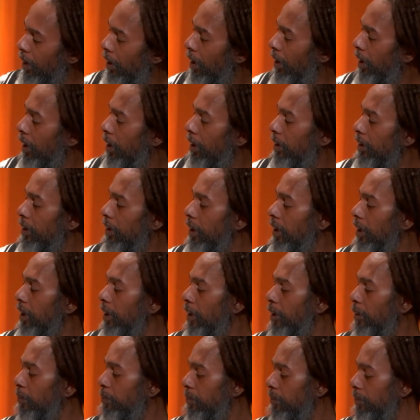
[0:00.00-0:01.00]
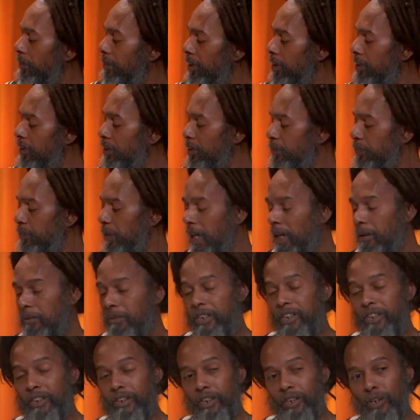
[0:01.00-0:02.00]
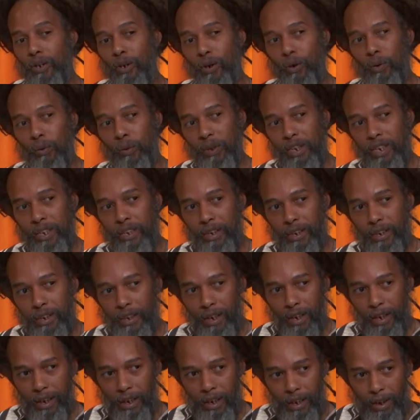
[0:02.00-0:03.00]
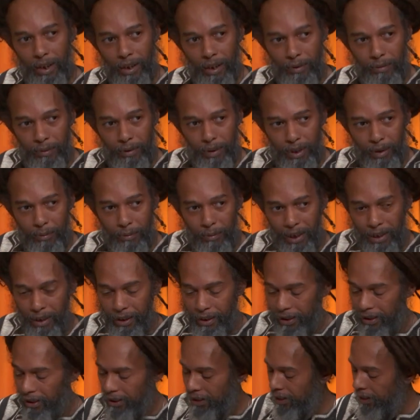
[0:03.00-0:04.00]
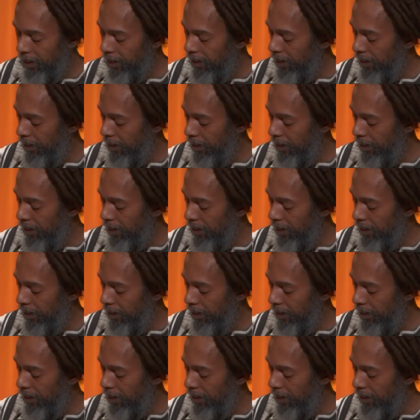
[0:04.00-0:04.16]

And um, this is probably the only uh, Kemetic uh,